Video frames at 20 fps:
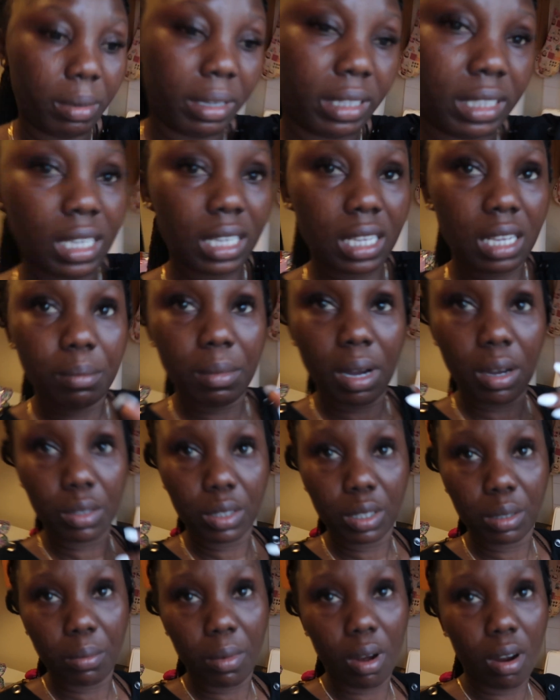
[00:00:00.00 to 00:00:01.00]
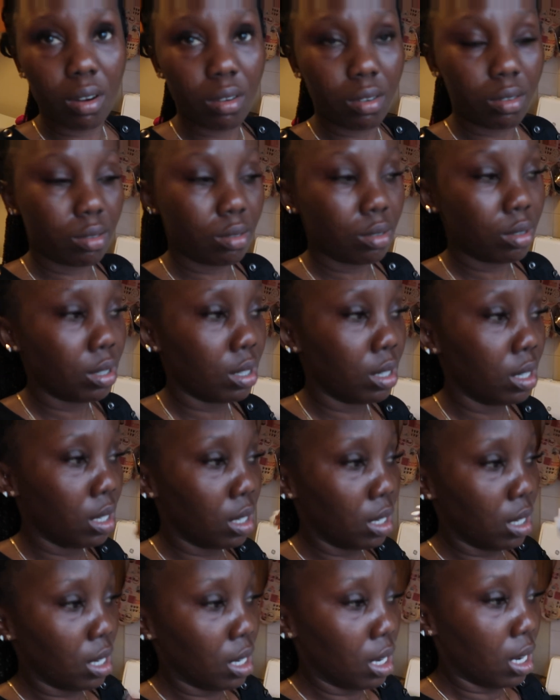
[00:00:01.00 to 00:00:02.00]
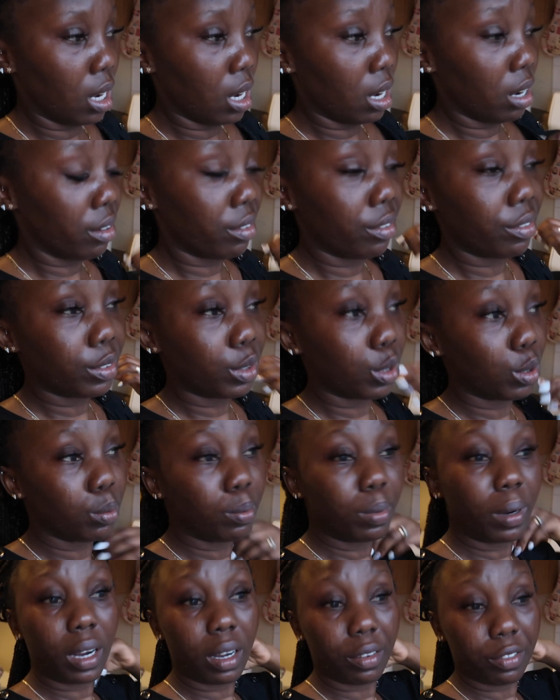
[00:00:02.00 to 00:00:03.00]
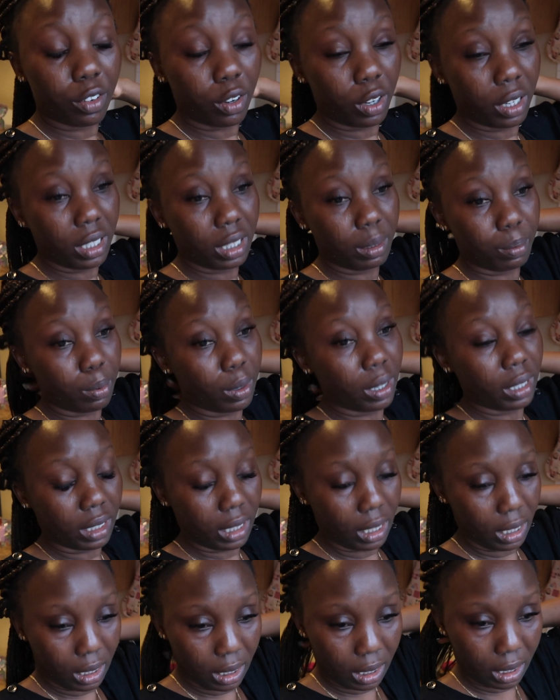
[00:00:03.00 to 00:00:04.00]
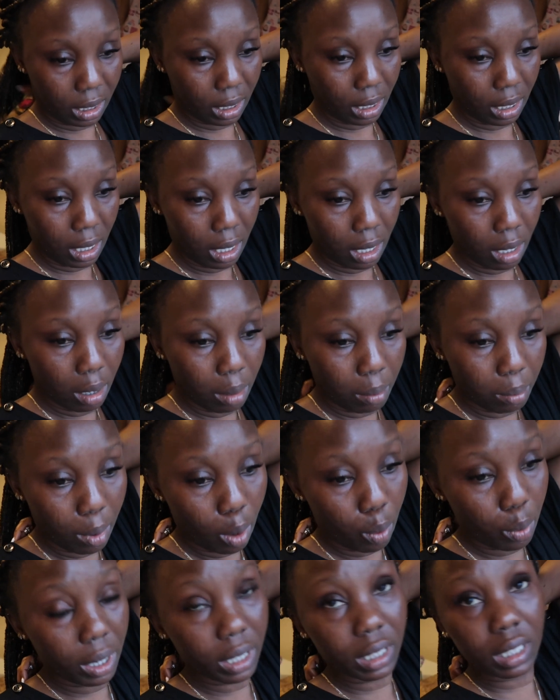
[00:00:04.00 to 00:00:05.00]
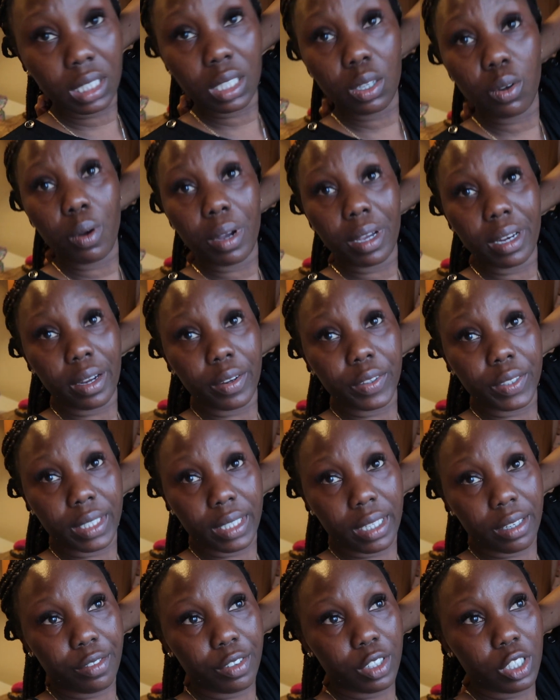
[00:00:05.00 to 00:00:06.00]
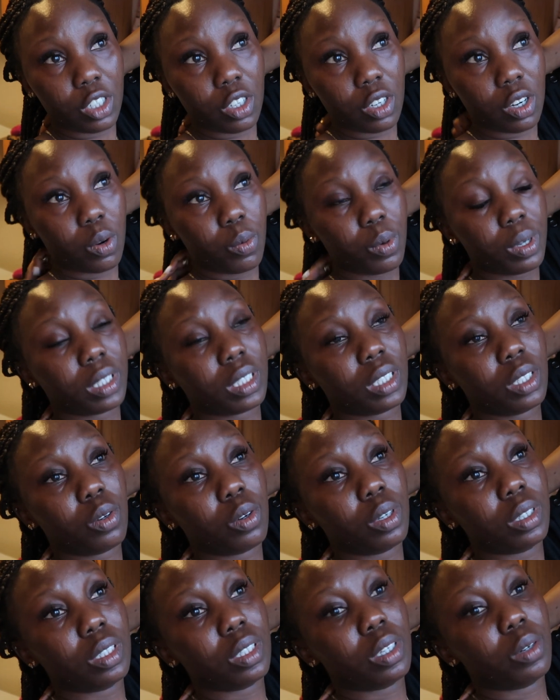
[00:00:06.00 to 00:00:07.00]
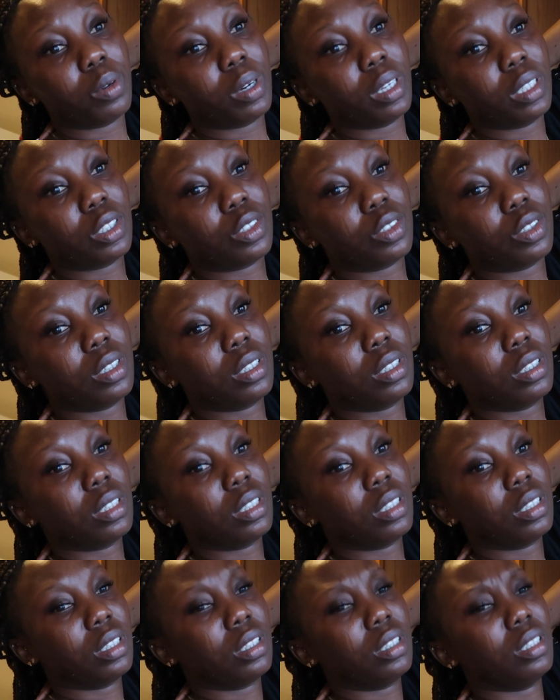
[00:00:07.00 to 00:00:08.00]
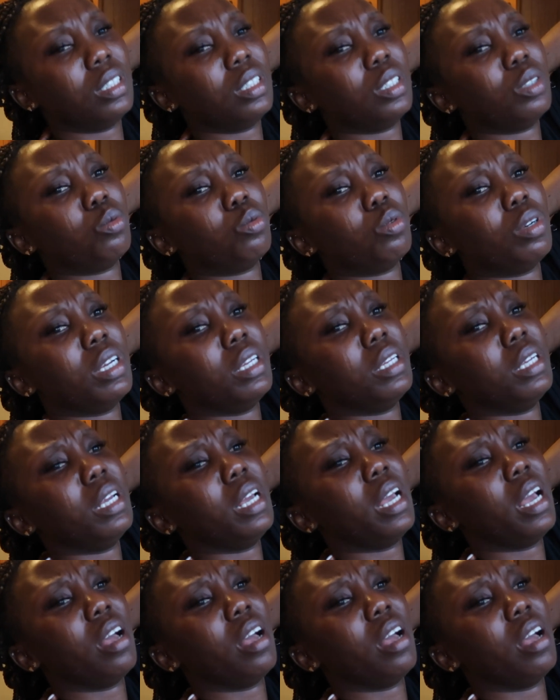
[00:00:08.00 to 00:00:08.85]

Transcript: I might take him out tomorrow to buy for his present. But we are still going out today for sure. We're still going to the restaurant, and it's raining